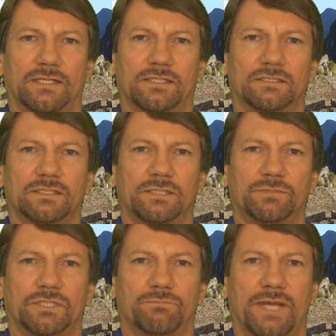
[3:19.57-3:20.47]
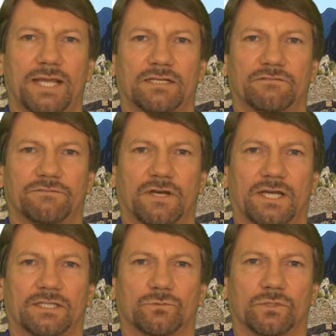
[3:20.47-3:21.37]
This seems to
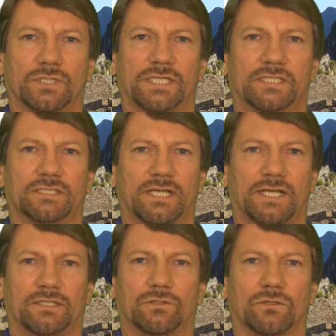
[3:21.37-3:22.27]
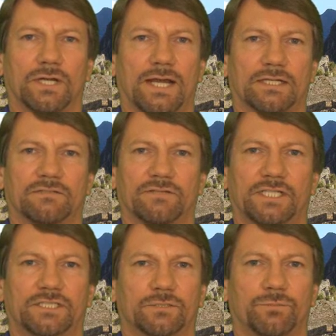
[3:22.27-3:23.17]
magnify the release and/or
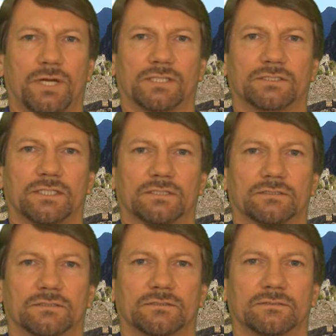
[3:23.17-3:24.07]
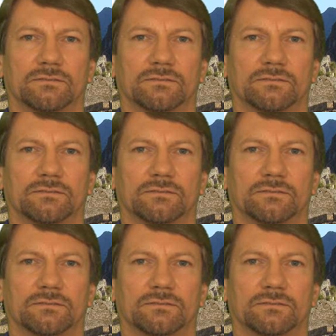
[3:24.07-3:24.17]
activation process.